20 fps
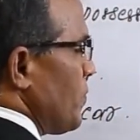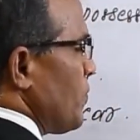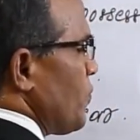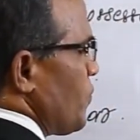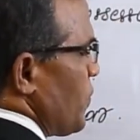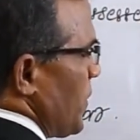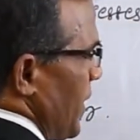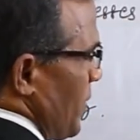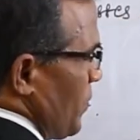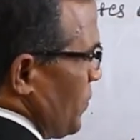
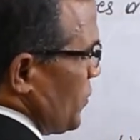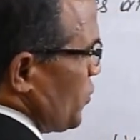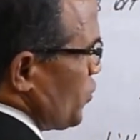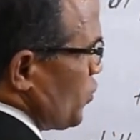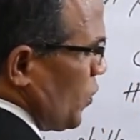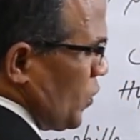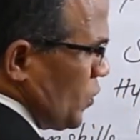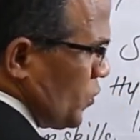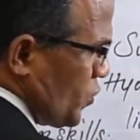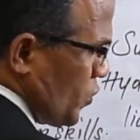flowers
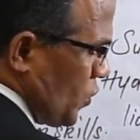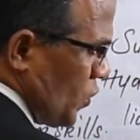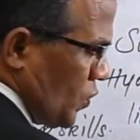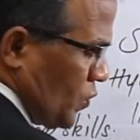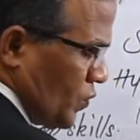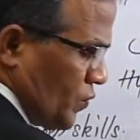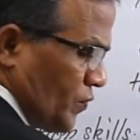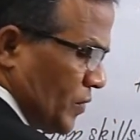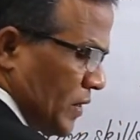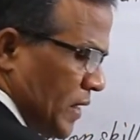
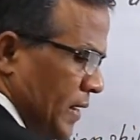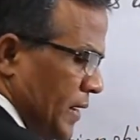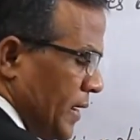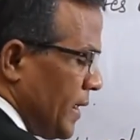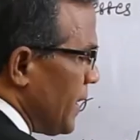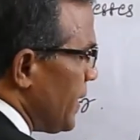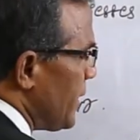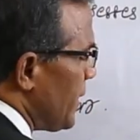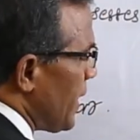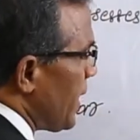also,
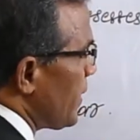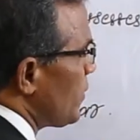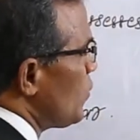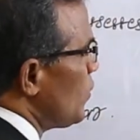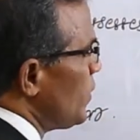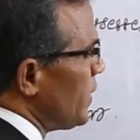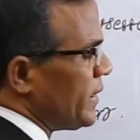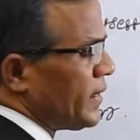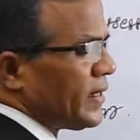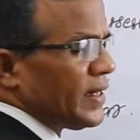and not
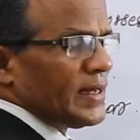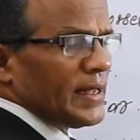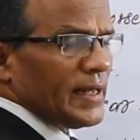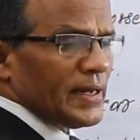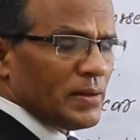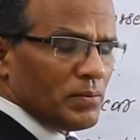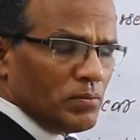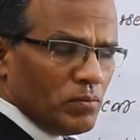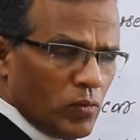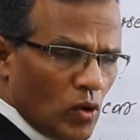only that,
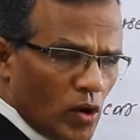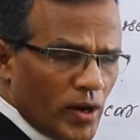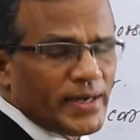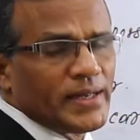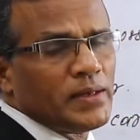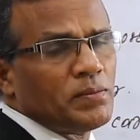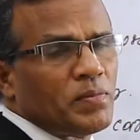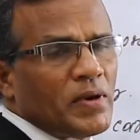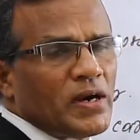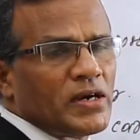any
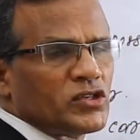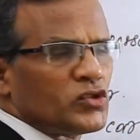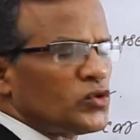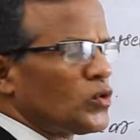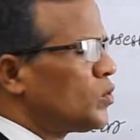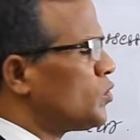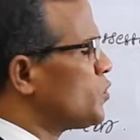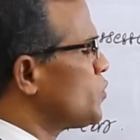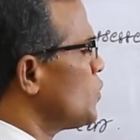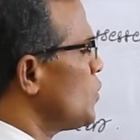body parts
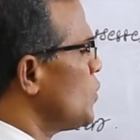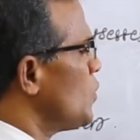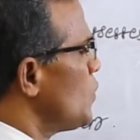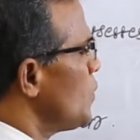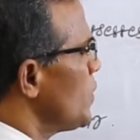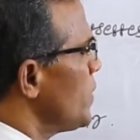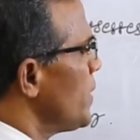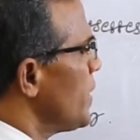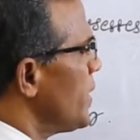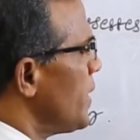also,
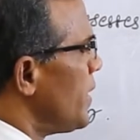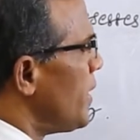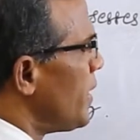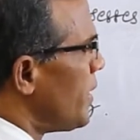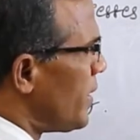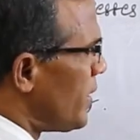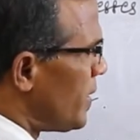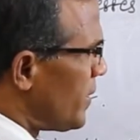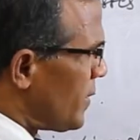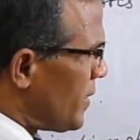
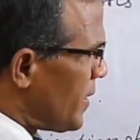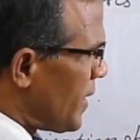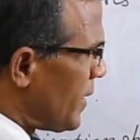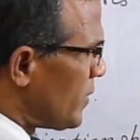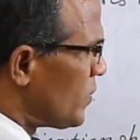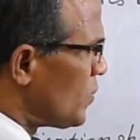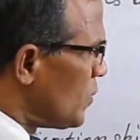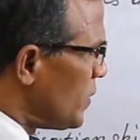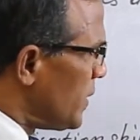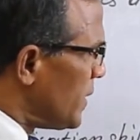or
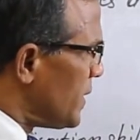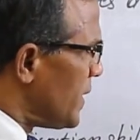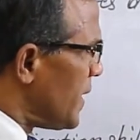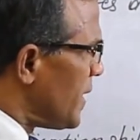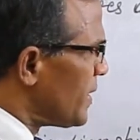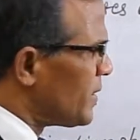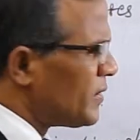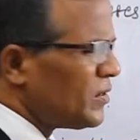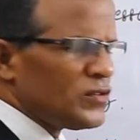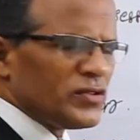not only
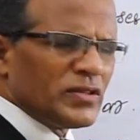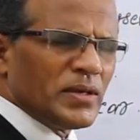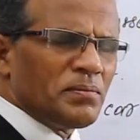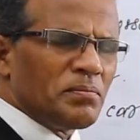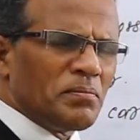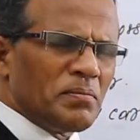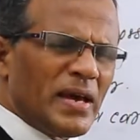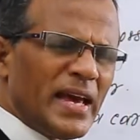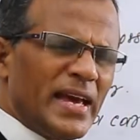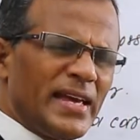that, you see
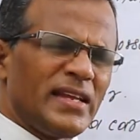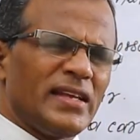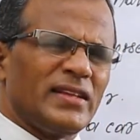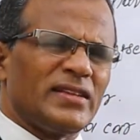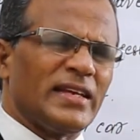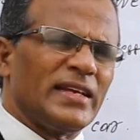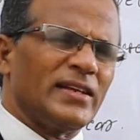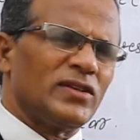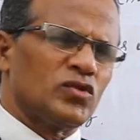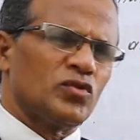many
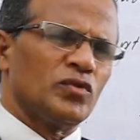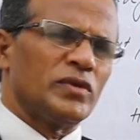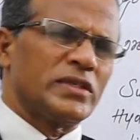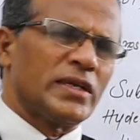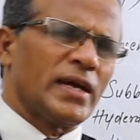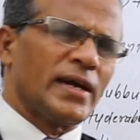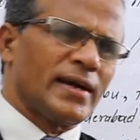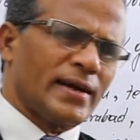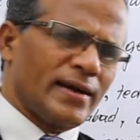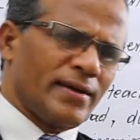things which
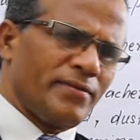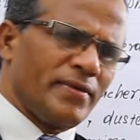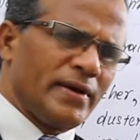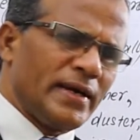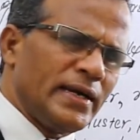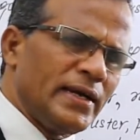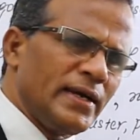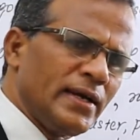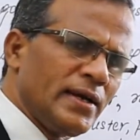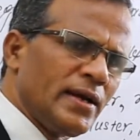are
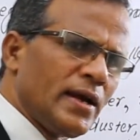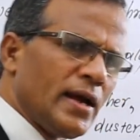covered